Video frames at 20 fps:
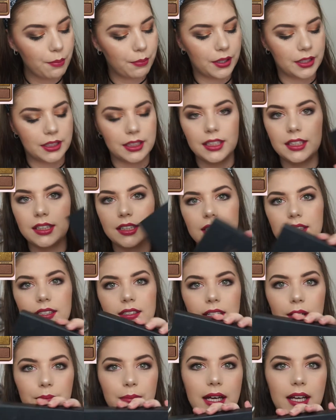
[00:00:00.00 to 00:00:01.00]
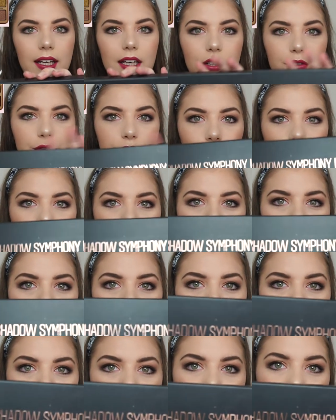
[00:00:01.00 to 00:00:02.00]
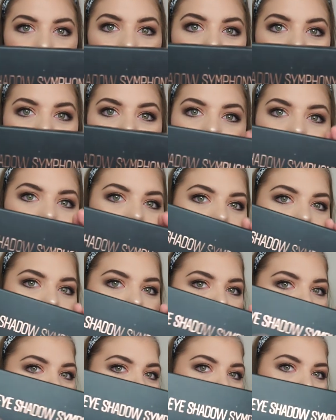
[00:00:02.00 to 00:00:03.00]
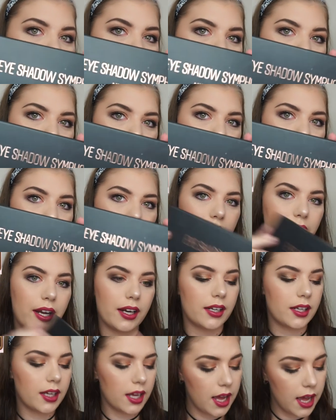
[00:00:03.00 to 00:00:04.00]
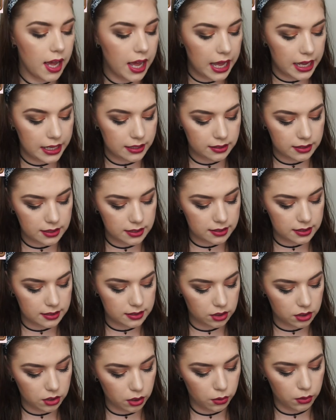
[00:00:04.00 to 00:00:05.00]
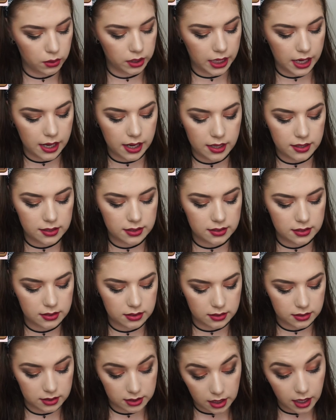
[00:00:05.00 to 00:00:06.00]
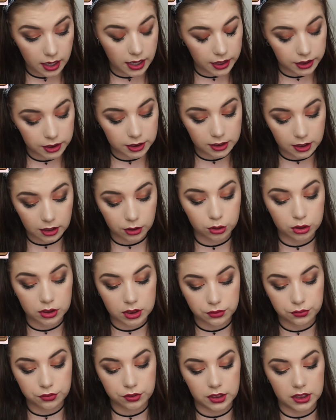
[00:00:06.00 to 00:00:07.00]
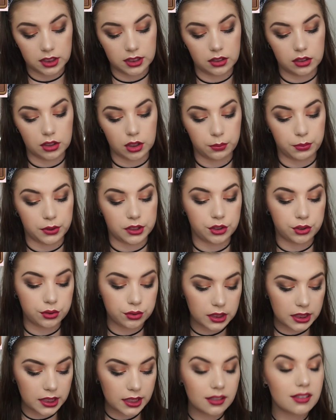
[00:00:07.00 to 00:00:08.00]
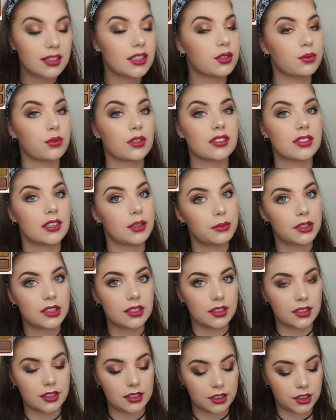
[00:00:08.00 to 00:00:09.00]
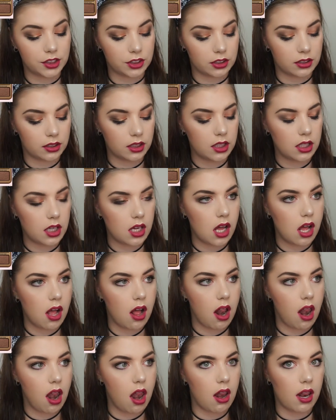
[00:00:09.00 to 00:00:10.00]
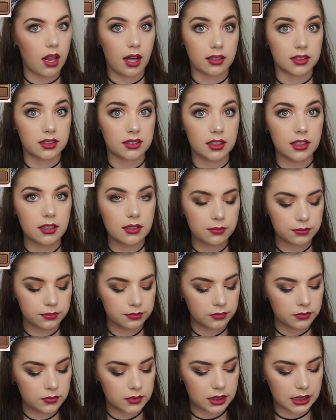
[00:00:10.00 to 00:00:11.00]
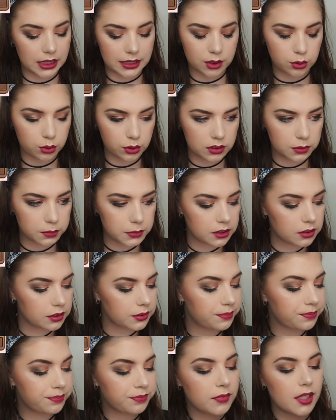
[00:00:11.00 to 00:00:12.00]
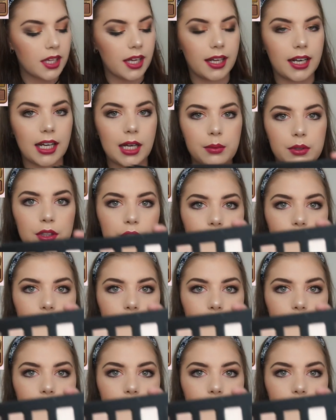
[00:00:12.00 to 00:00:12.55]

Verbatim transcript: But it is a palette from Nilens Jord. It is a Danish brand. And this is called Ice Eyeshadow Symphony number 3. This was limited edition last year, last Christmas. And I'm